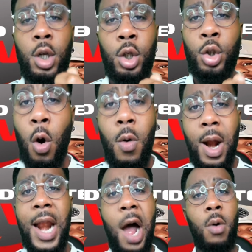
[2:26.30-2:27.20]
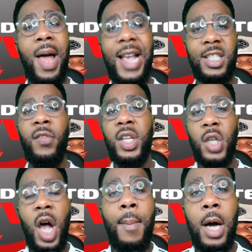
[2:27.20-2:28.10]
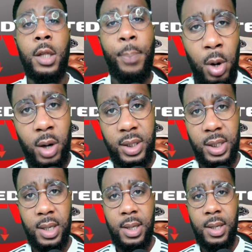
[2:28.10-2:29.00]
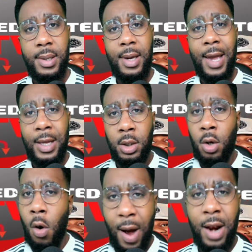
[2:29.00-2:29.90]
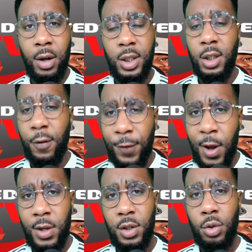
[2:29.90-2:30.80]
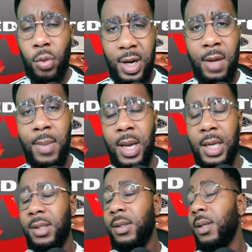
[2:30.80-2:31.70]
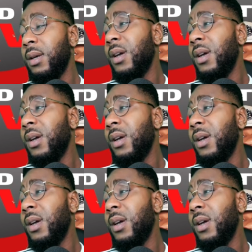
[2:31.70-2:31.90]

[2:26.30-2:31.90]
Don't allow Aston Villa to come out the blocks and go at us in the first 20 minutes.